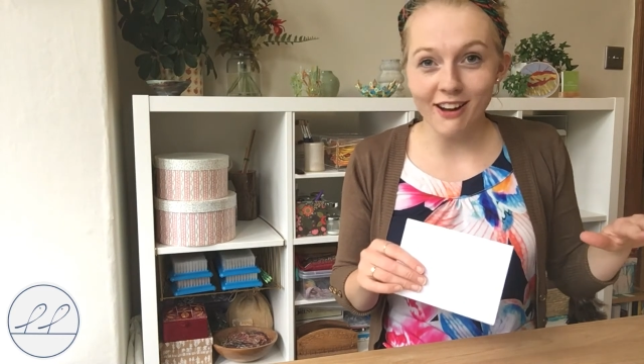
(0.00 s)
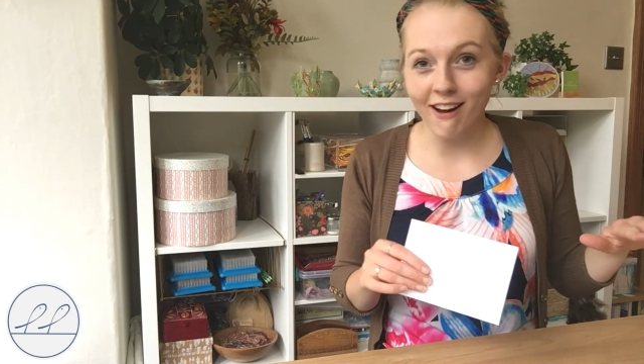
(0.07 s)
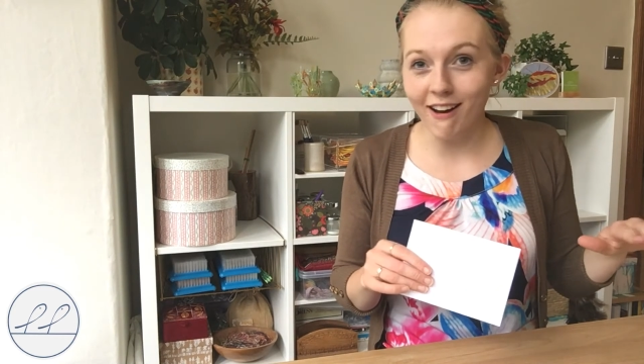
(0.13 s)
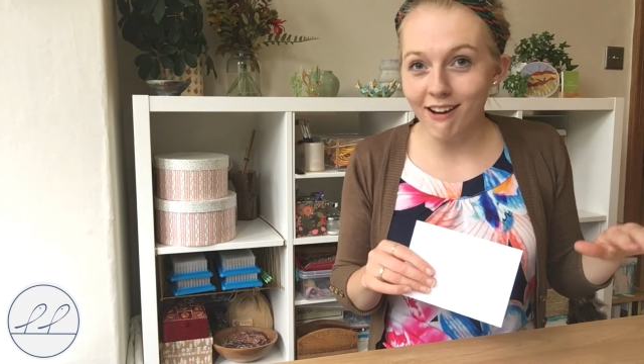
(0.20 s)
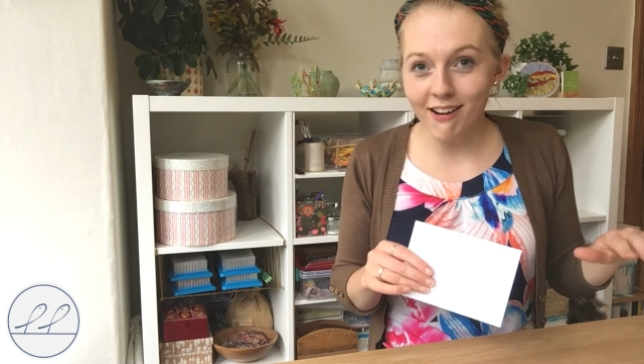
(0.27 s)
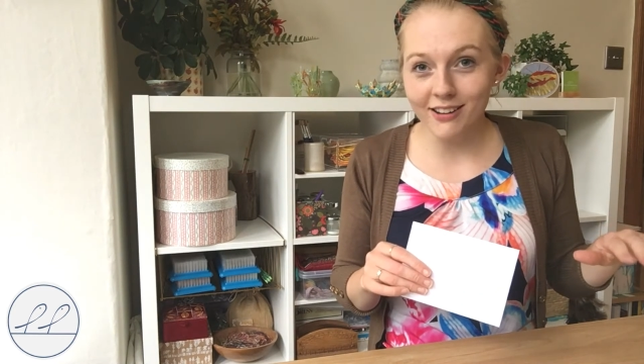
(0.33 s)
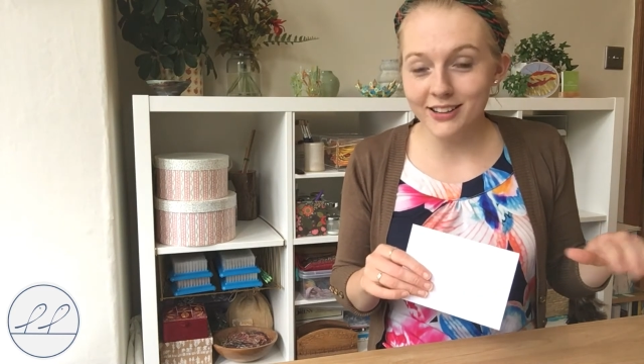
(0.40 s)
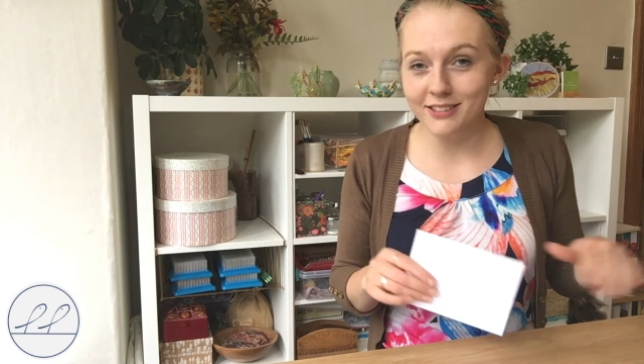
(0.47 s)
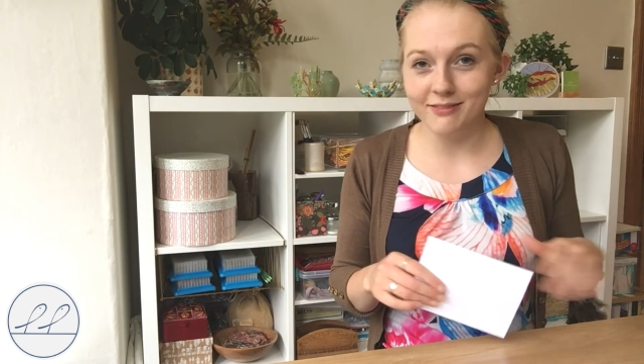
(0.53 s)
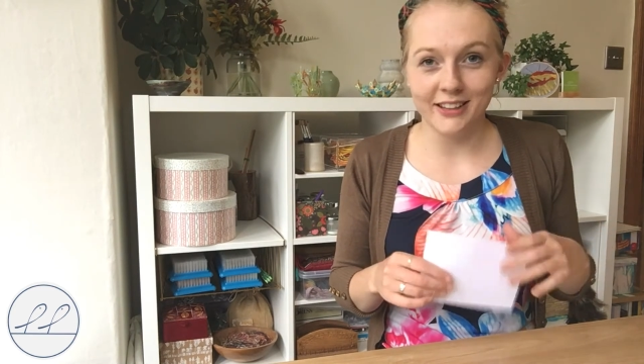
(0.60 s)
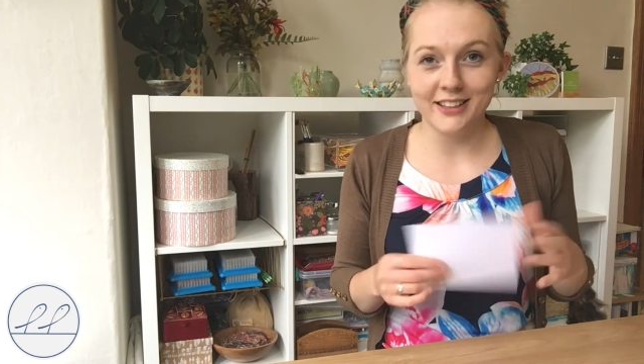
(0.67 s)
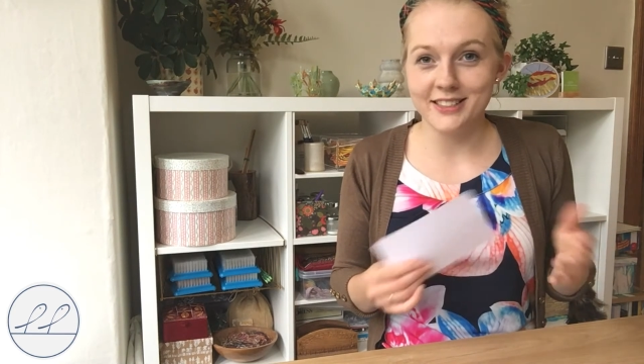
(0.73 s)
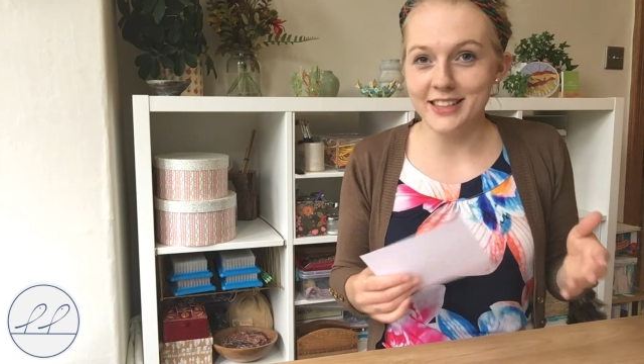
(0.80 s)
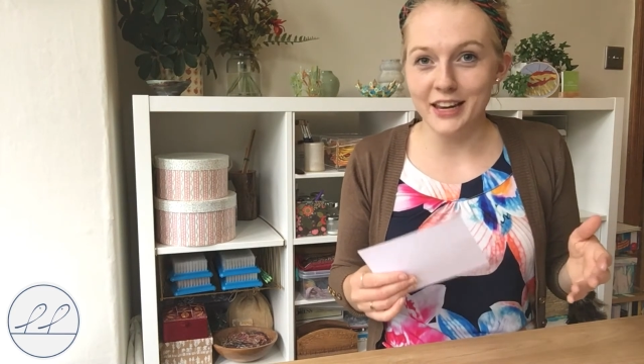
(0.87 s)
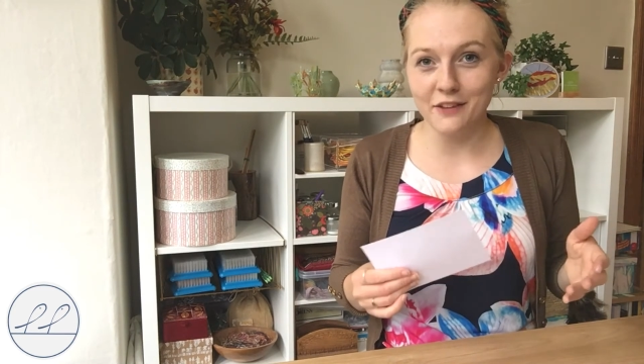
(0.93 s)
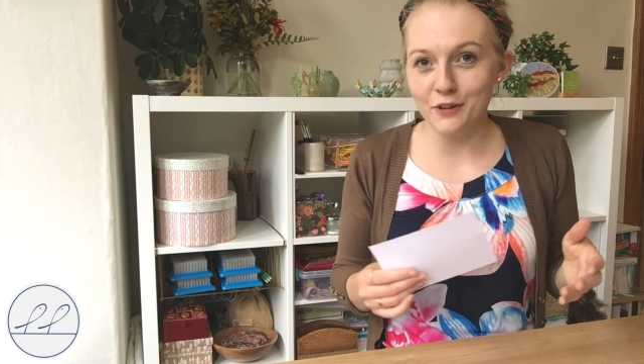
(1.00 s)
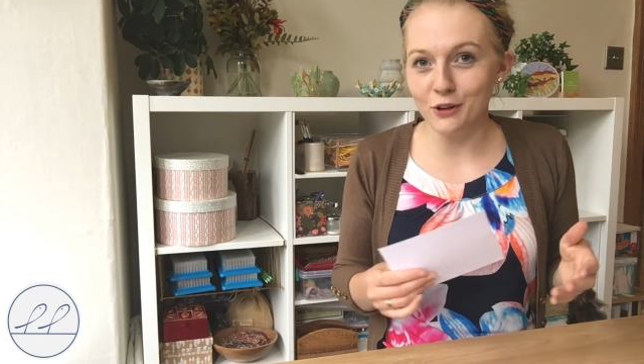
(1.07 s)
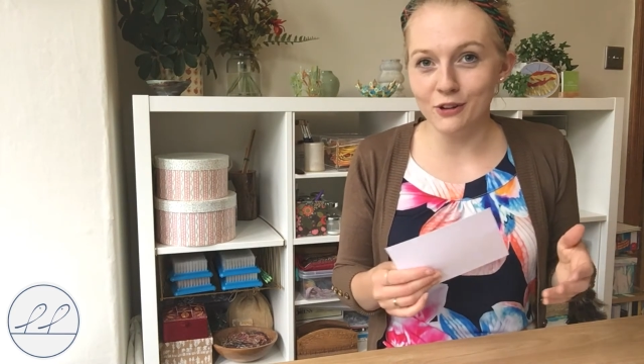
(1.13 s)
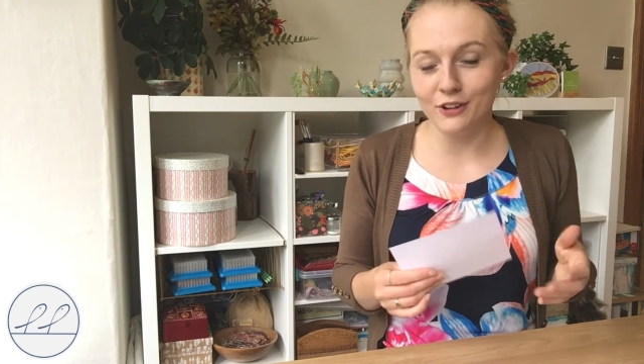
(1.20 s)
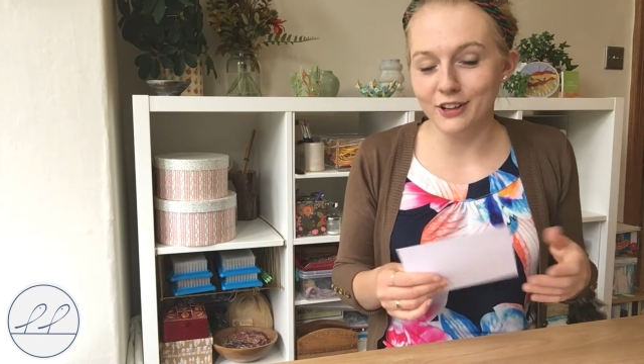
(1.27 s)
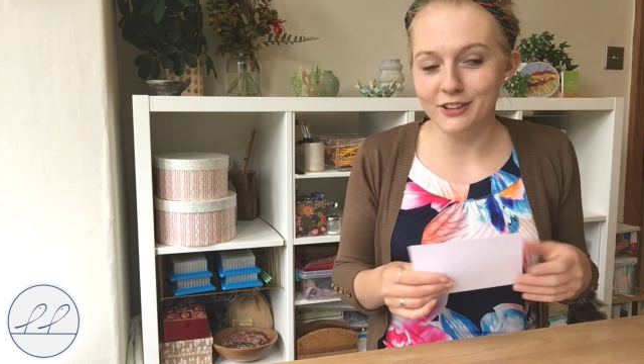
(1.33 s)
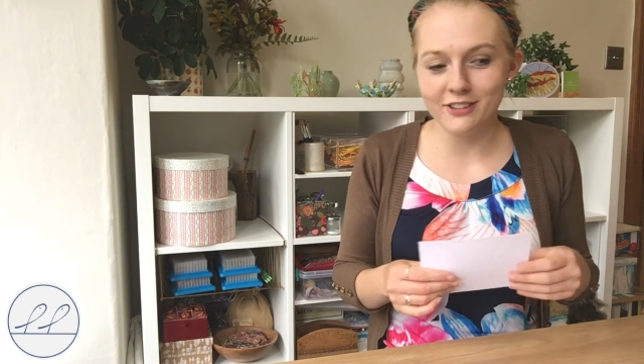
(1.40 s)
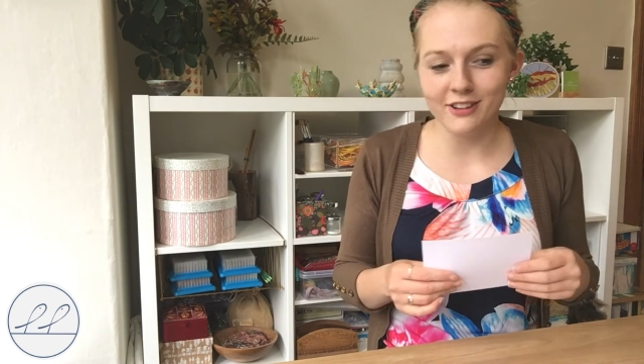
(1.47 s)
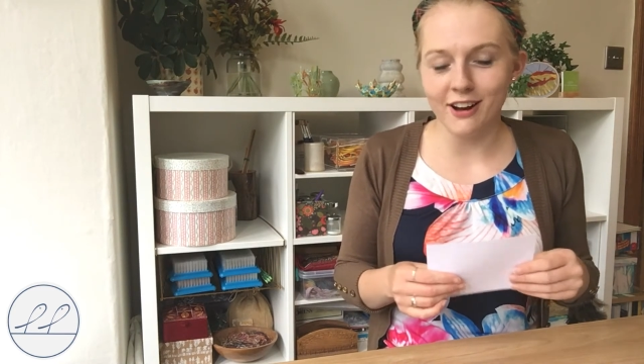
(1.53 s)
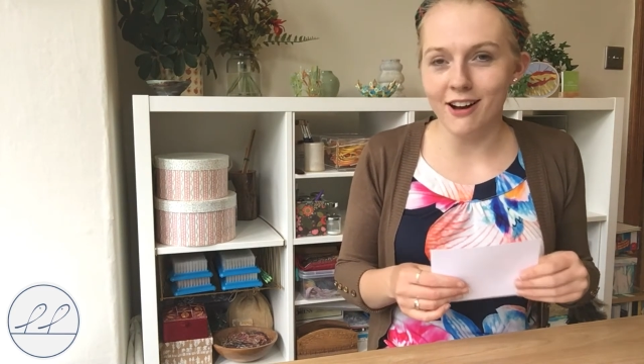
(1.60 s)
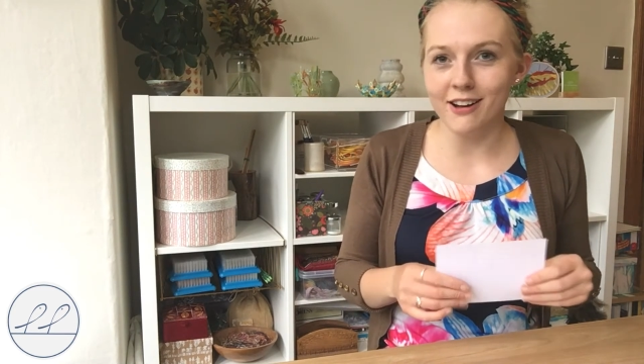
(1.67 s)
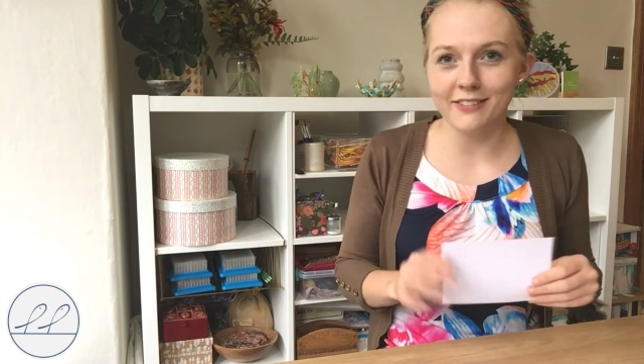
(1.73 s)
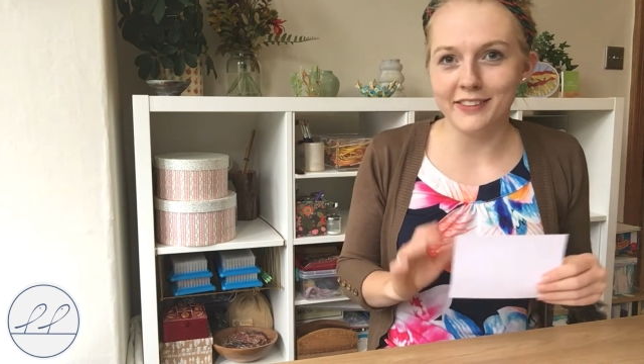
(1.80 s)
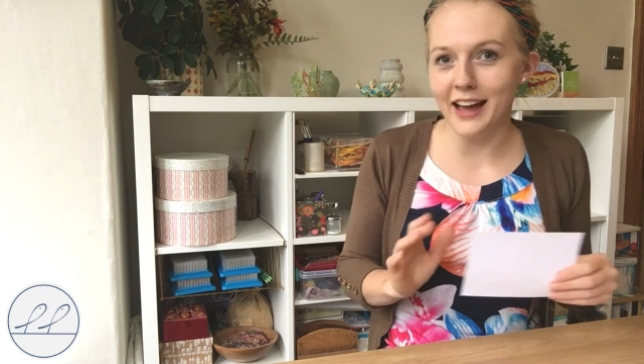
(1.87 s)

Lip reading: card instead of your coloured card.